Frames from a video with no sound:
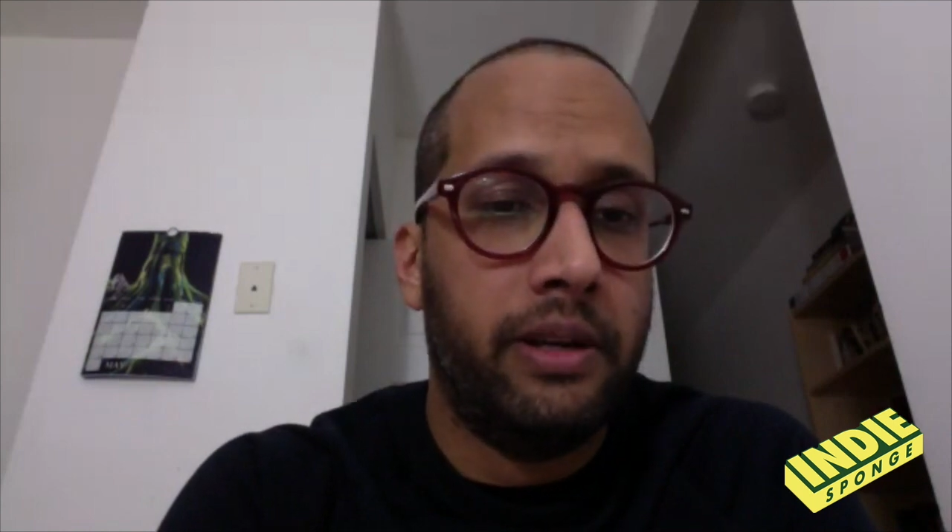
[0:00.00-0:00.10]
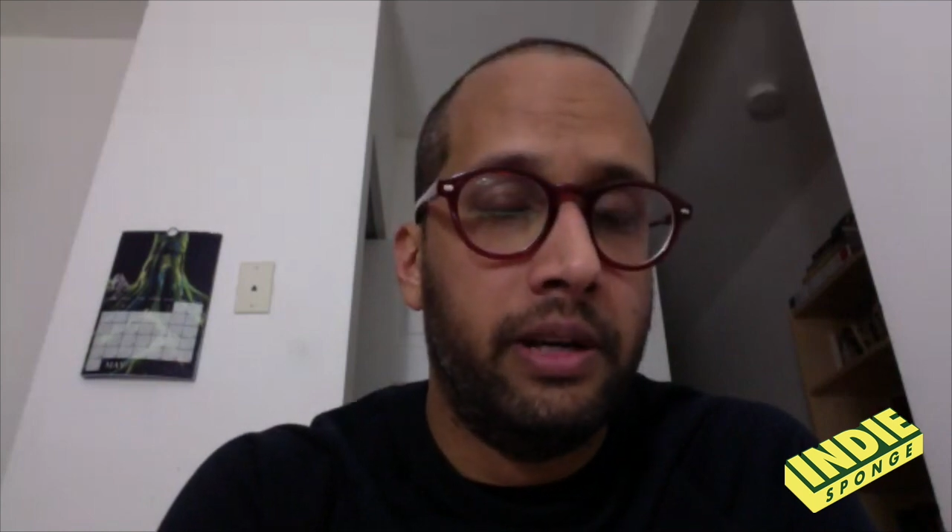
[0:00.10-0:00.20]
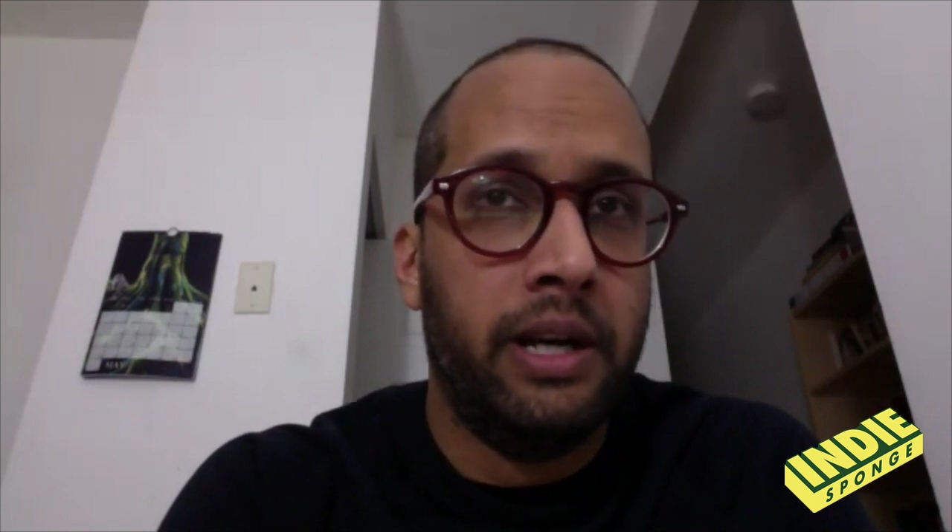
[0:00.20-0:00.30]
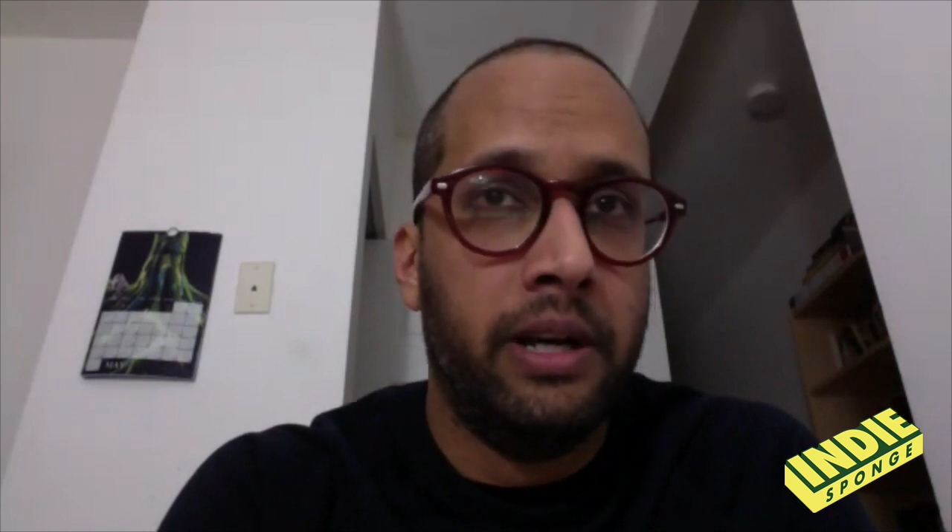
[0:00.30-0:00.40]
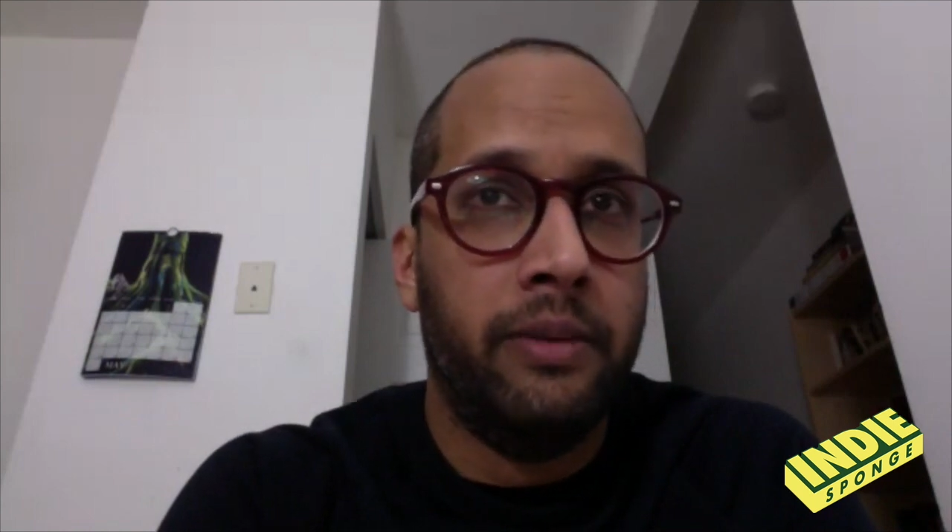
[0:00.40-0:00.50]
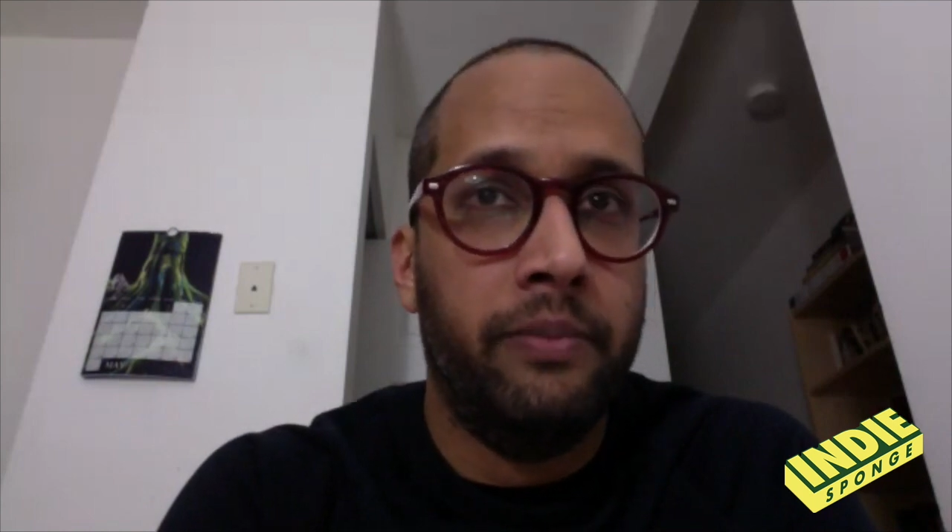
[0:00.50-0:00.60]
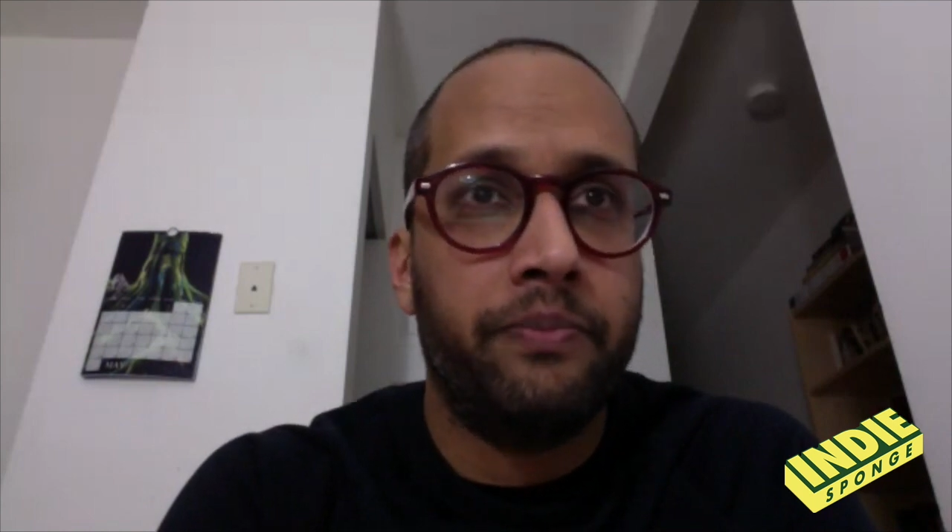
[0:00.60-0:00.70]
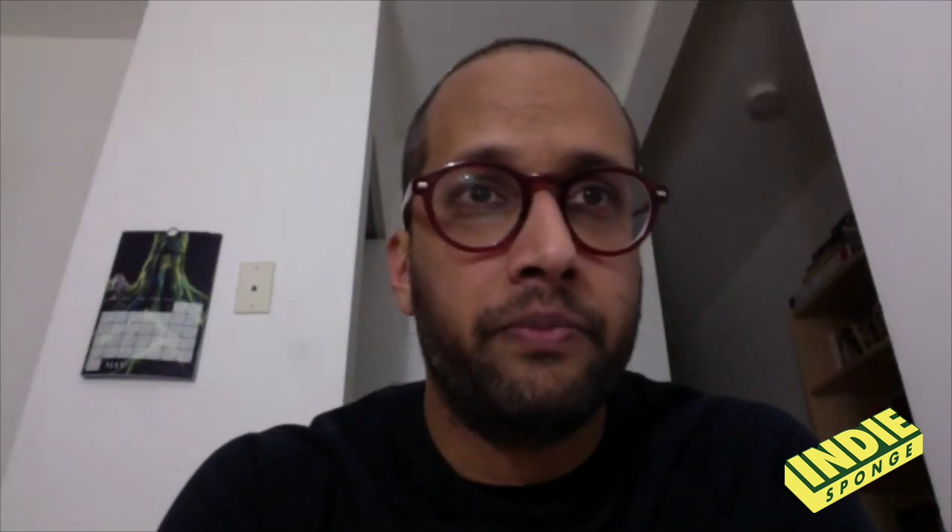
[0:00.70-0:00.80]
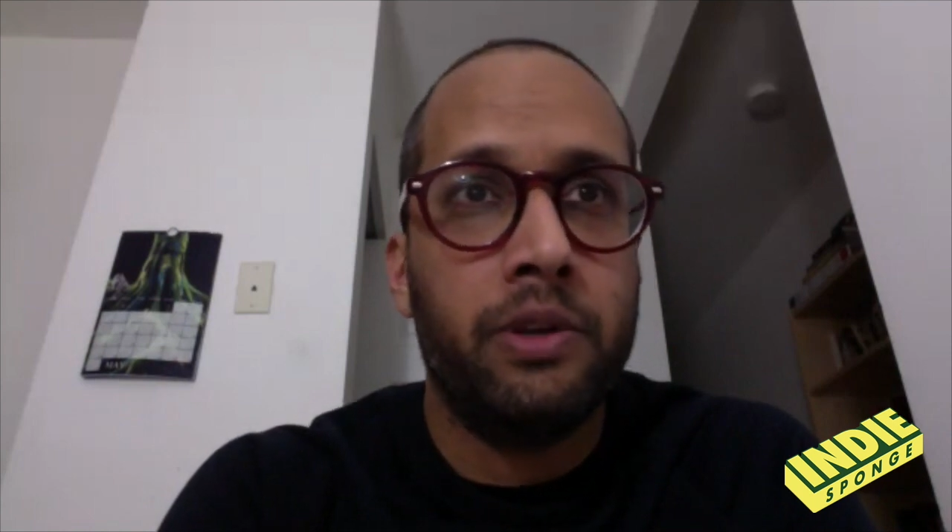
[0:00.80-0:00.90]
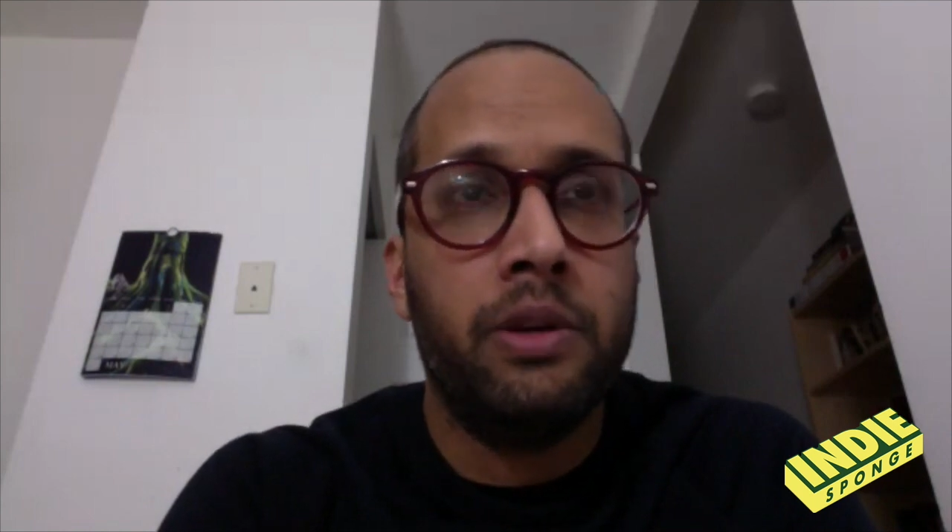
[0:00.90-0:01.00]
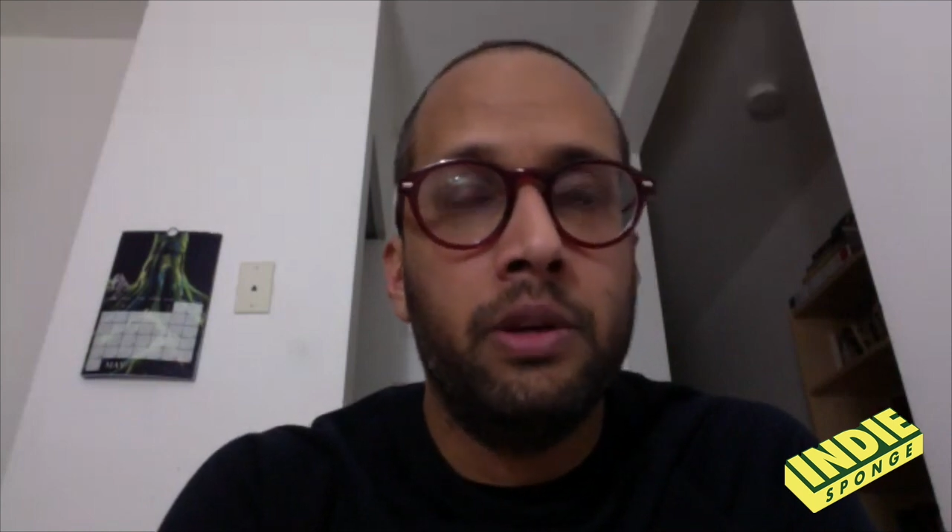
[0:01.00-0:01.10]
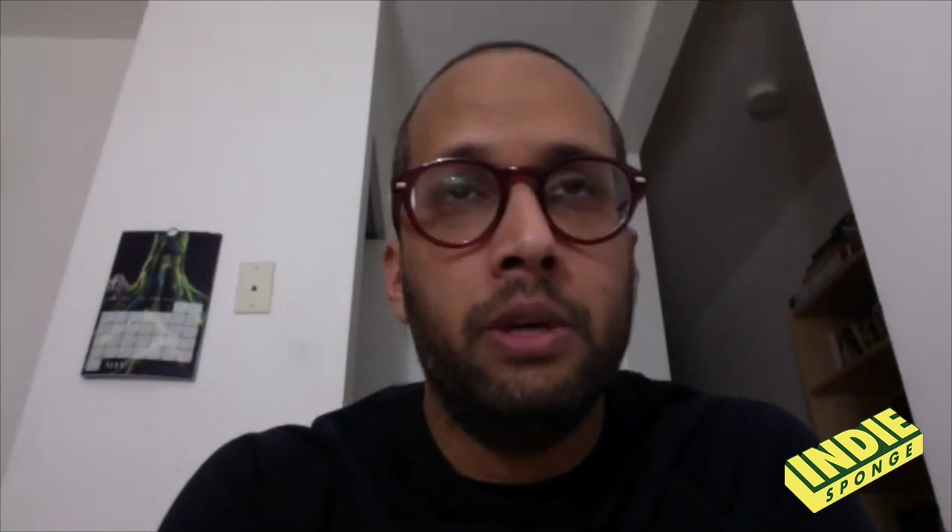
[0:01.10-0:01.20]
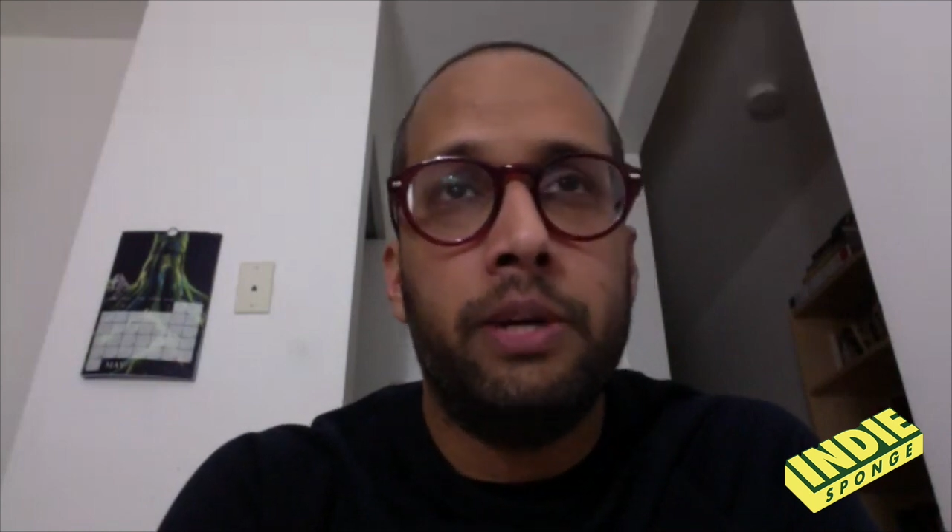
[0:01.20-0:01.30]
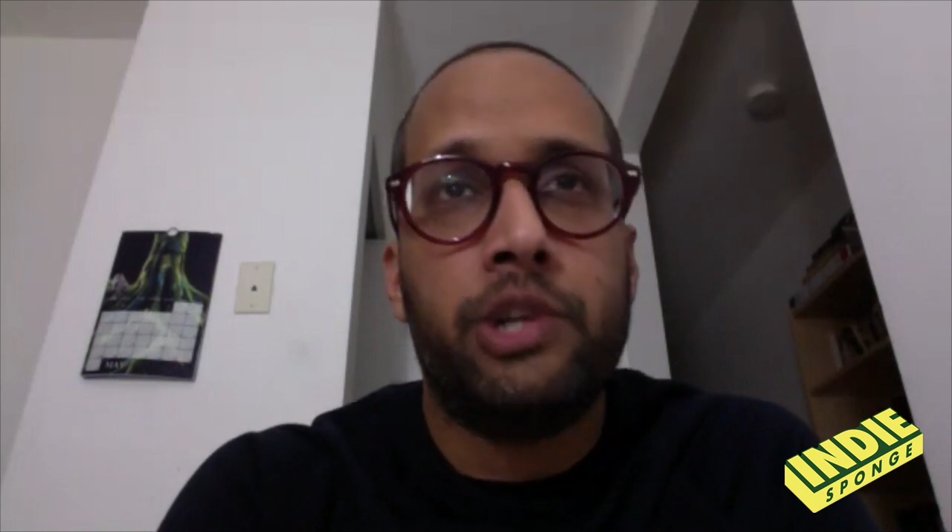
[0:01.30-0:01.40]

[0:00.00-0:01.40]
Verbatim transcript: um, by